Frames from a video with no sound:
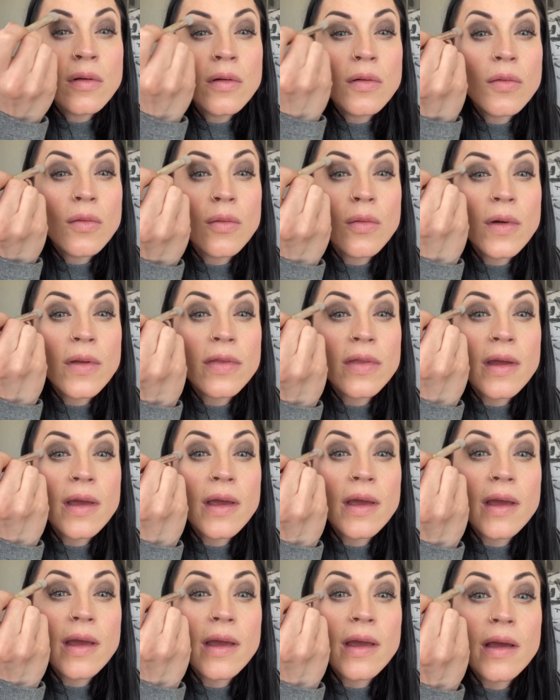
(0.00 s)
with
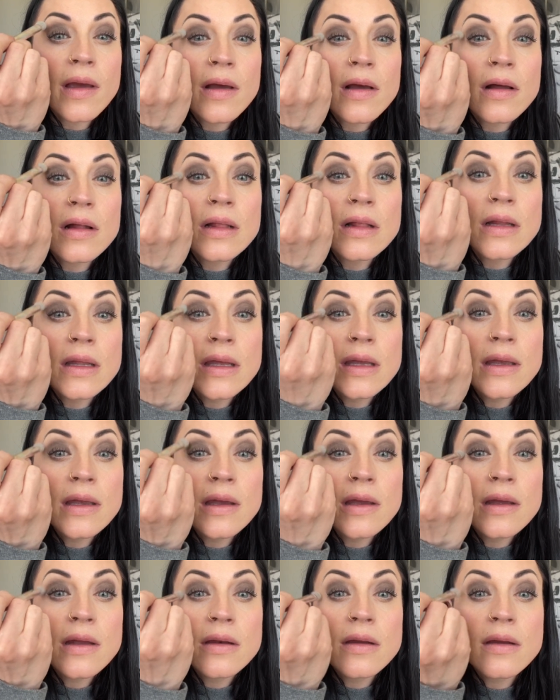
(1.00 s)
a
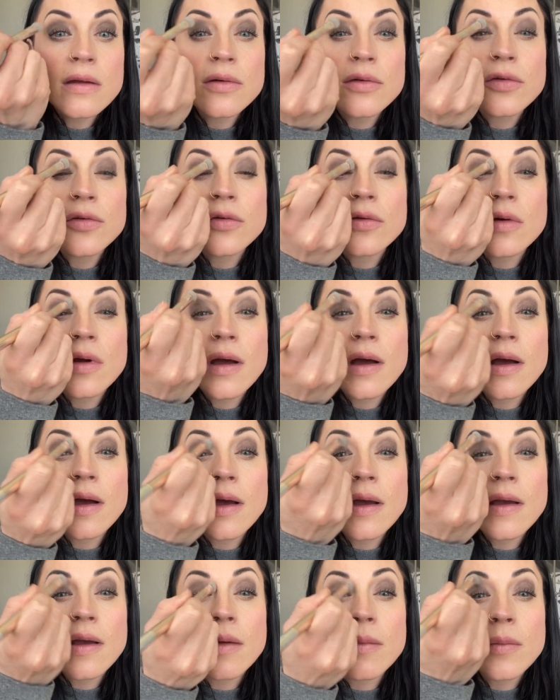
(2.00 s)
clean,
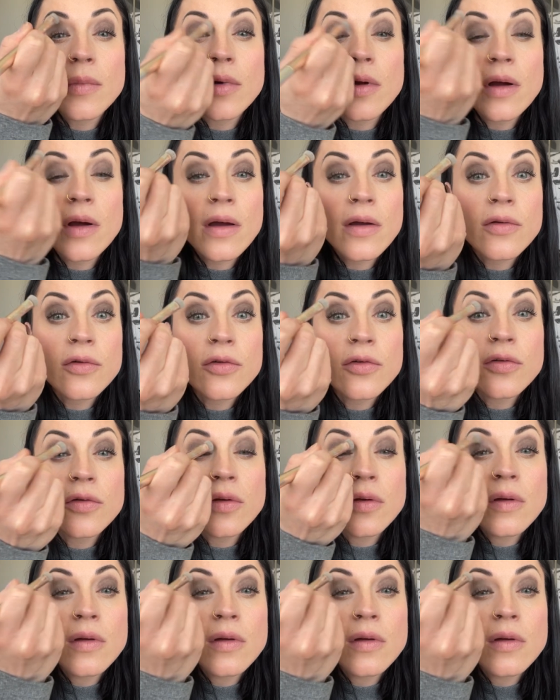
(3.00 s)
dry brush.